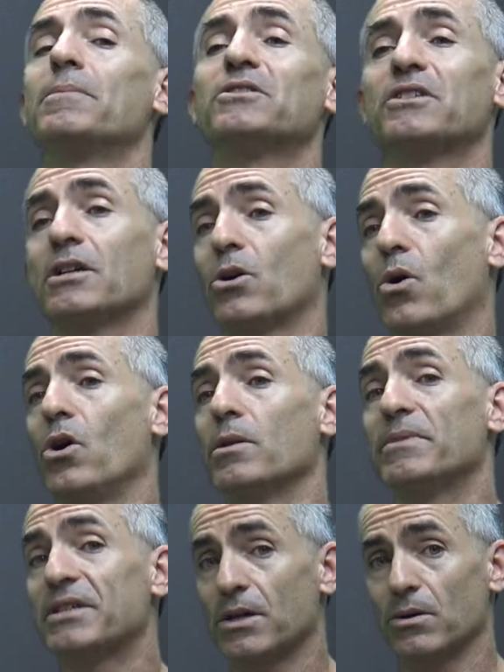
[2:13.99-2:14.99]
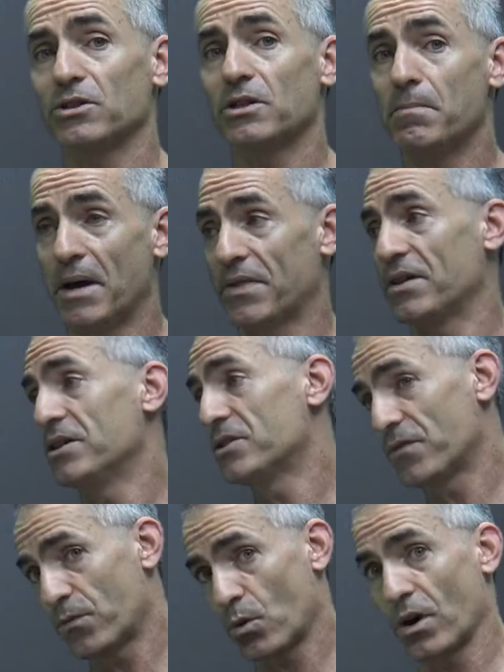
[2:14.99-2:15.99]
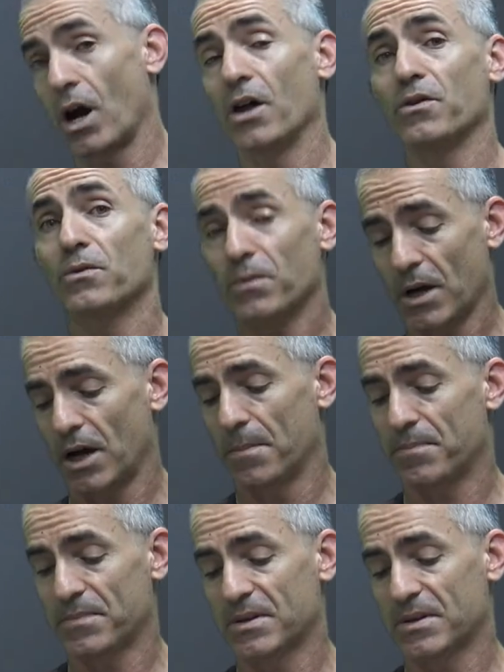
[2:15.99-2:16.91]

listing all the materials and methods for other uh,